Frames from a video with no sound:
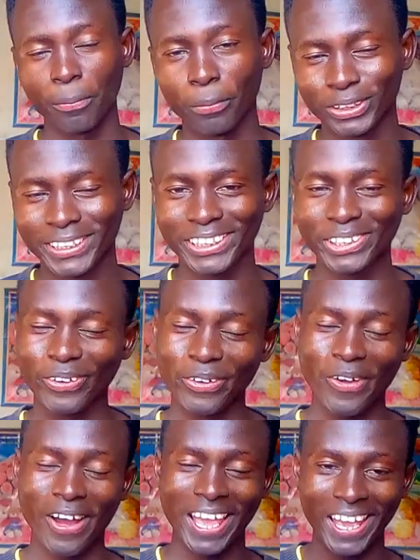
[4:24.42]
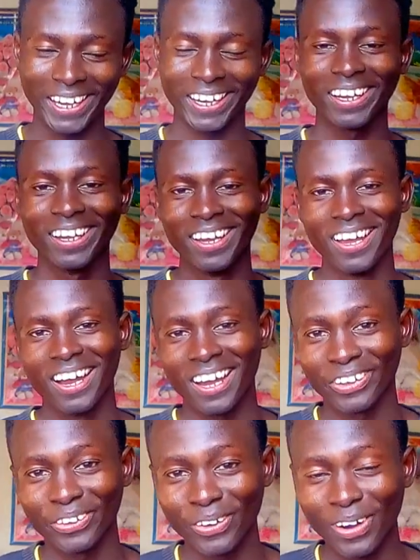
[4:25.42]
put it on your head,
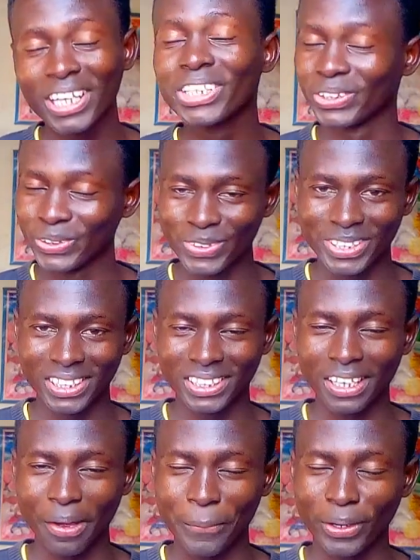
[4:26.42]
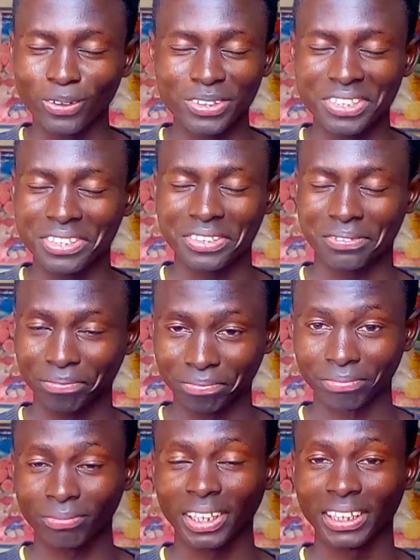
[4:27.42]
and you know what, use it, because
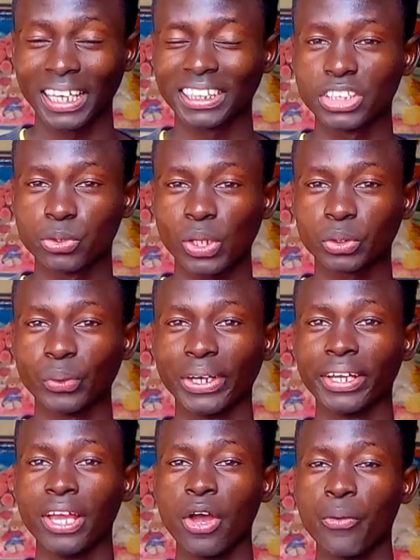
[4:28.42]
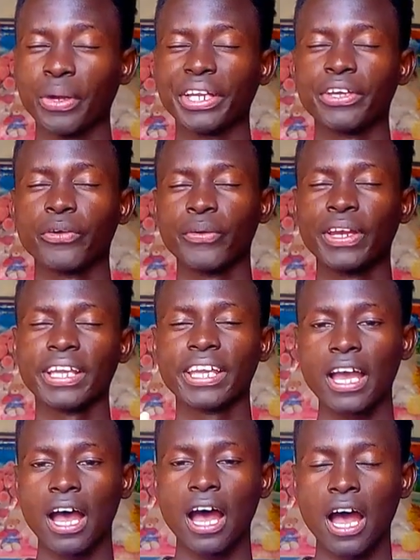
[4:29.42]
that is what will
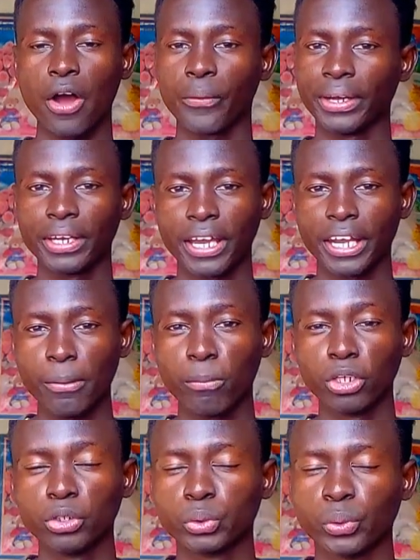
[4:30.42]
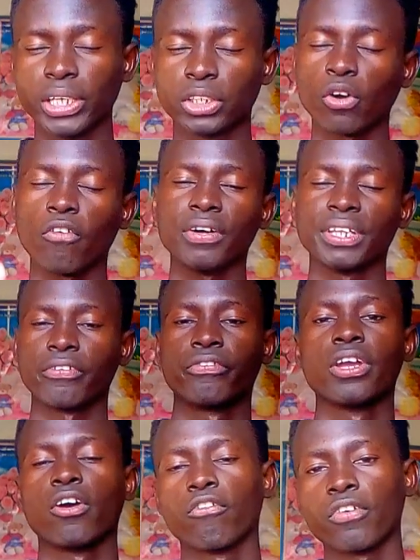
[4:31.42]
enable you to get over the
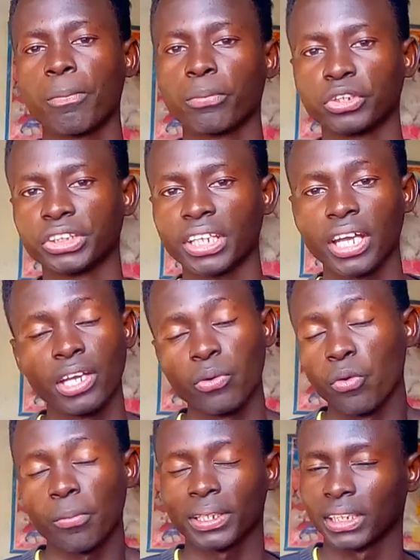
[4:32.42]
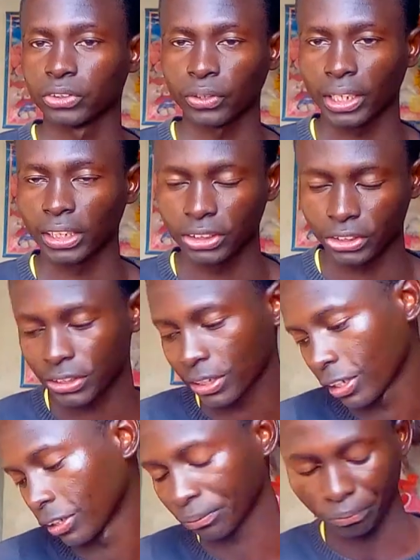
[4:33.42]
fear of approaching any woman that you are
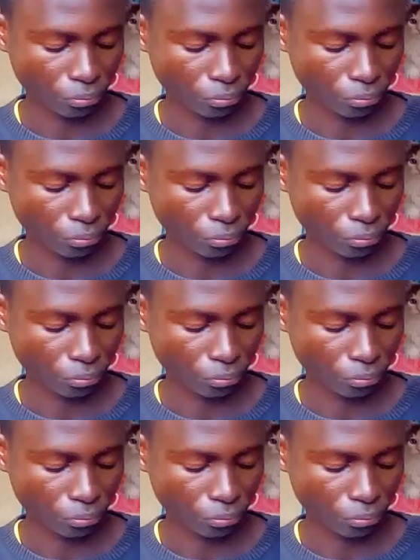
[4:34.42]
interested in.